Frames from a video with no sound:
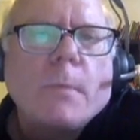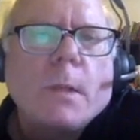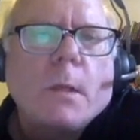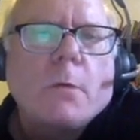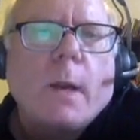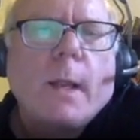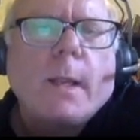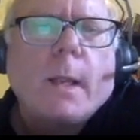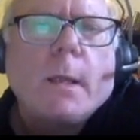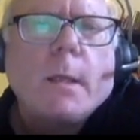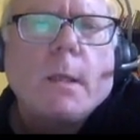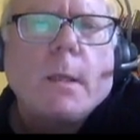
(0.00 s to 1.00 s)
Greg
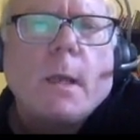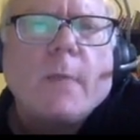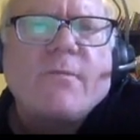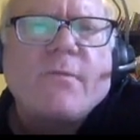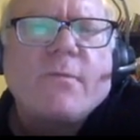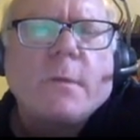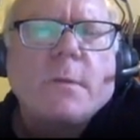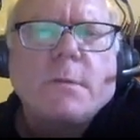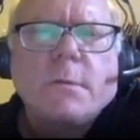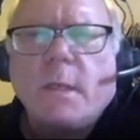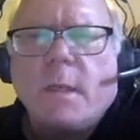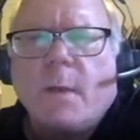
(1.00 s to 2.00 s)
and I've
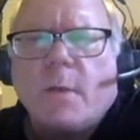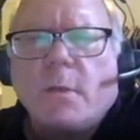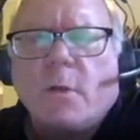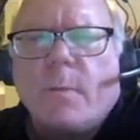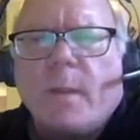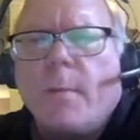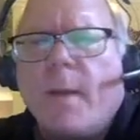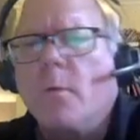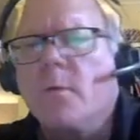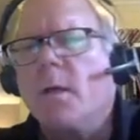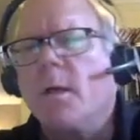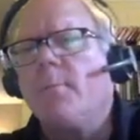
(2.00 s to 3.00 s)
emailed a little bit about
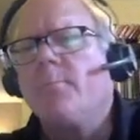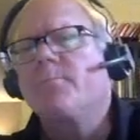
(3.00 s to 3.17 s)
an